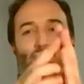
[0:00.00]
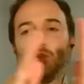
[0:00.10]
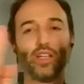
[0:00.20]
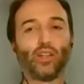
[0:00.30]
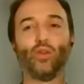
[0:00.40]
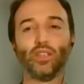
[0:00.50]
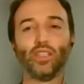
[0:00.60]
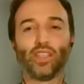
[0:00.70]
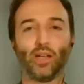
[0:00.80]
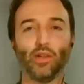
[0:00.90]
it will take all
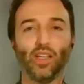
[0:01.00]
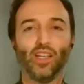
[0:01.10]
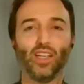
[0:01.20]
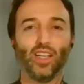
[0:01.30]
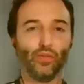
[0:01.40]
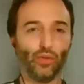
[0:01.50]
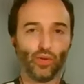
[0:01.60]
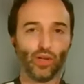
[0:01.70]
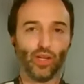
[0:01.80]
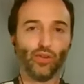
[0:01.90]
this time. If you
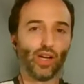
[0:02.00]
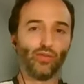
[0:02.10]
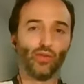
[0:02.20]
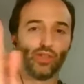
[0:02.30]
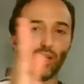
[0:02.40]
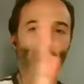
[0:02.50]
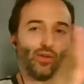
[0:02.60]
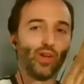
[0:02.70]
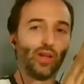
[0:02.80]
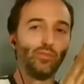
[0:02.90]
have no time, but
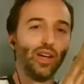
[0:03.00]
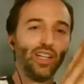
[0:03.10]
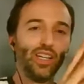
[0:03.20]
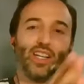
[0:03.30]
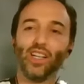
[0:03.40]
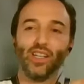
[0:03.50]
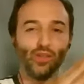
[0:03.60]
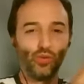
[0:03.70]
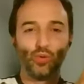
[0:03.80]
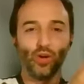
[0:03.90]
you have money, you